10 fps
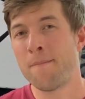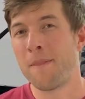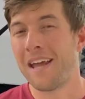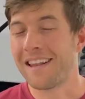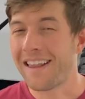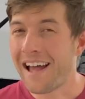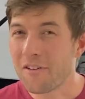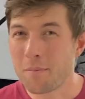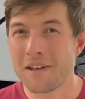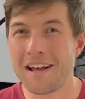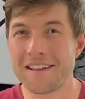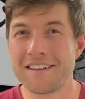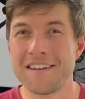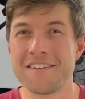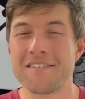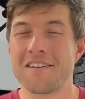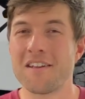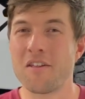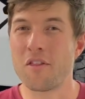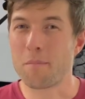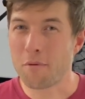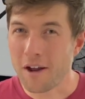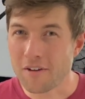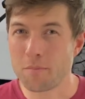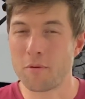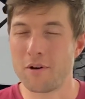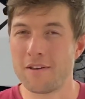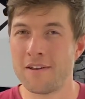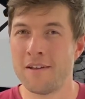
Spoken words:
And last but not least, the price point.